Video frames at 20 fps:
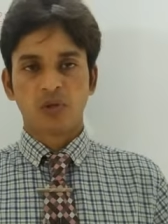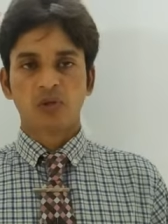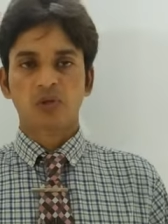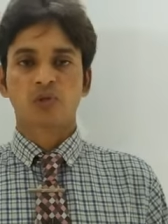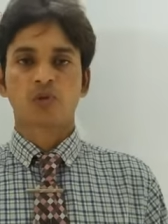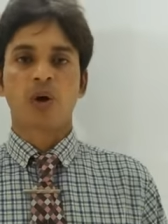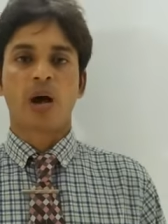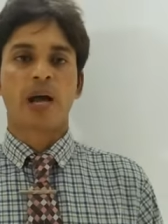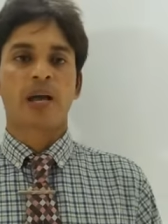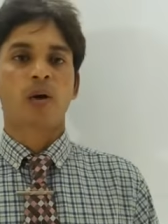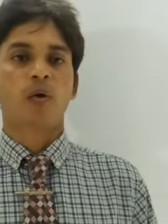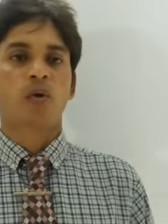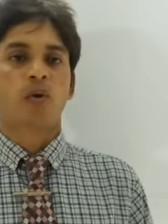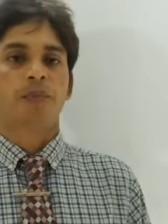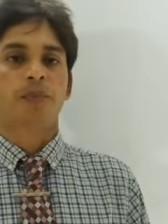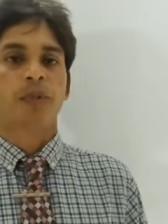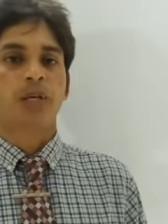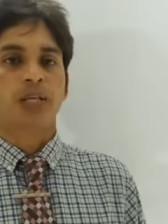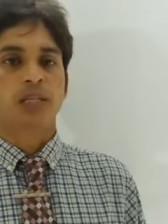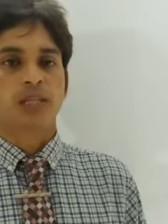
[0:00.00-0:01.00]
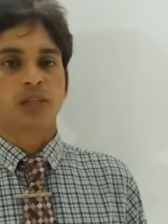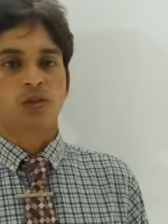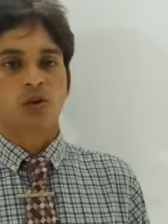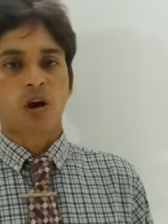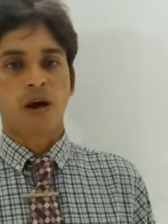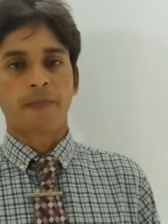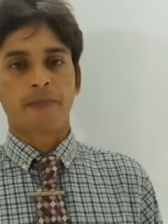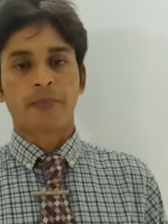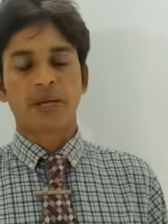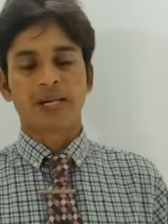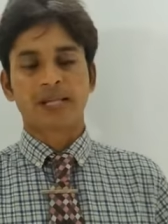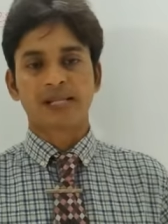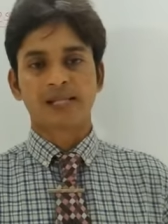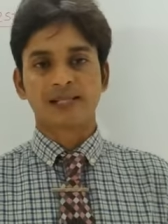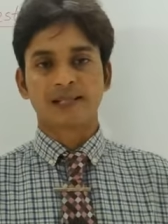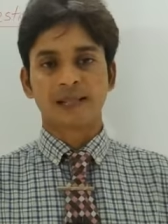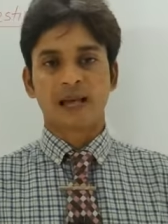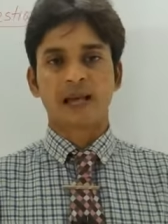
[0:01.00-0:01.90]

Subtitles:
So I hope that you have practiced.